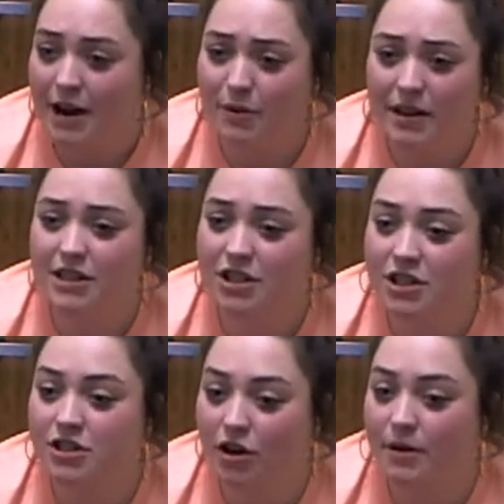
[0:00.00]
really
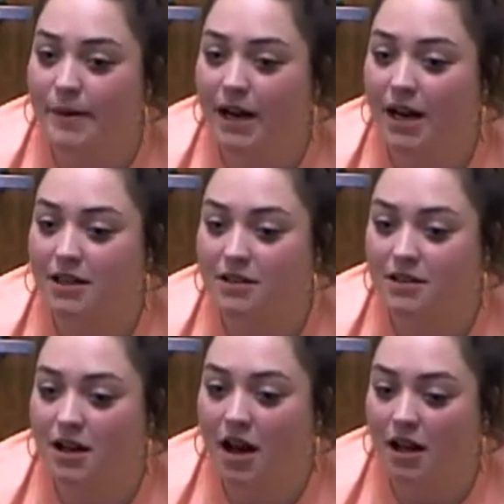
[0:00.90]
just started when I got to
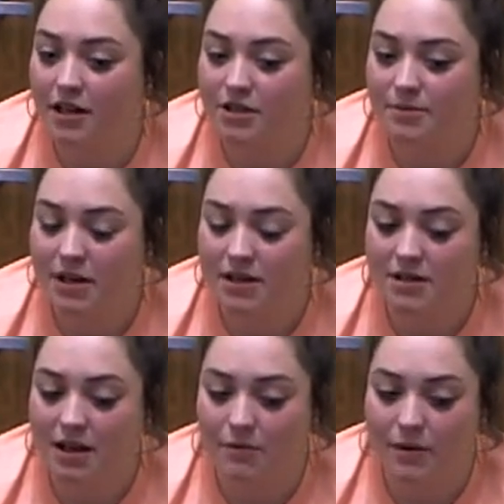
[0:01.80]
college
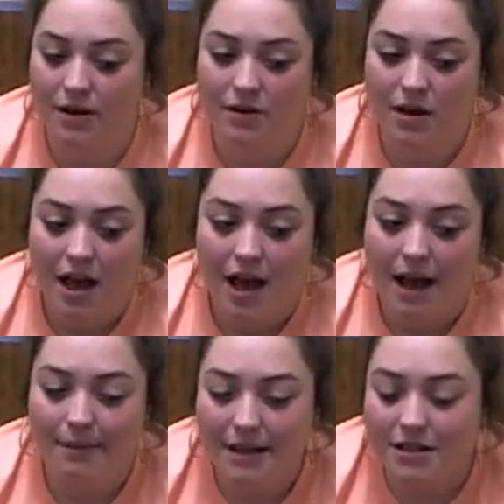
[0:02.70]
because, well,
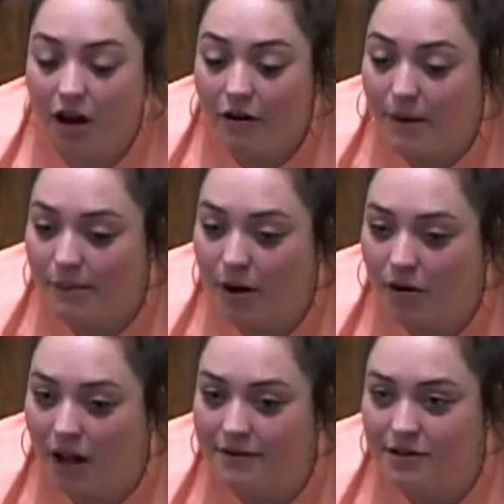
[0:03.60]
I played softball my
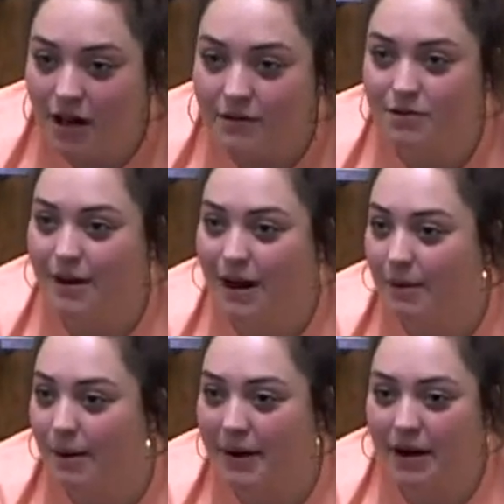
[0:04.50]
whole life, so I was around
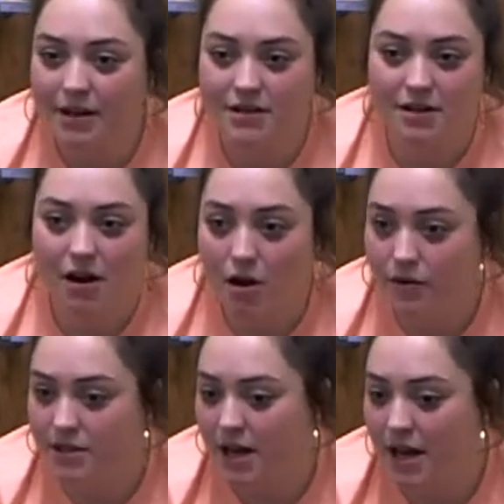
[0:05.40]
my parents all
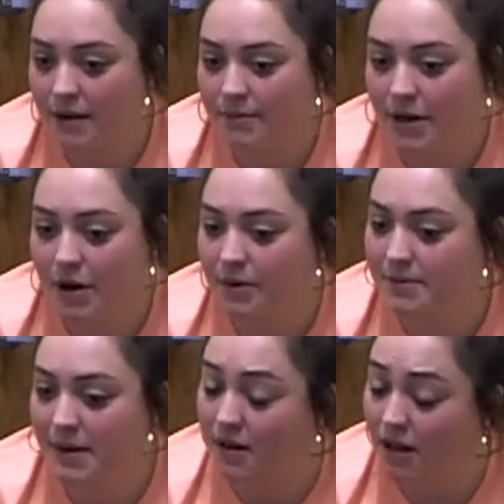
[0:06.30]
the time. We
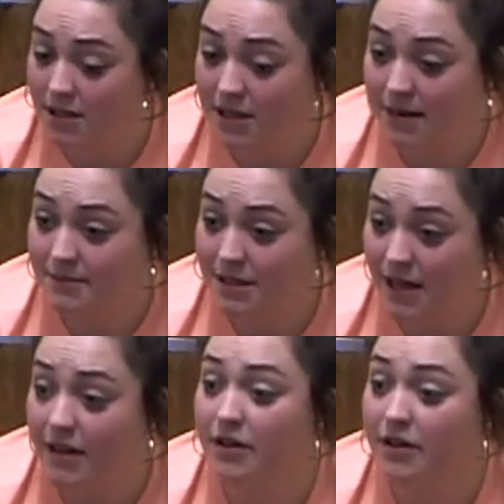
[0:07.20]
spent a lot of time together.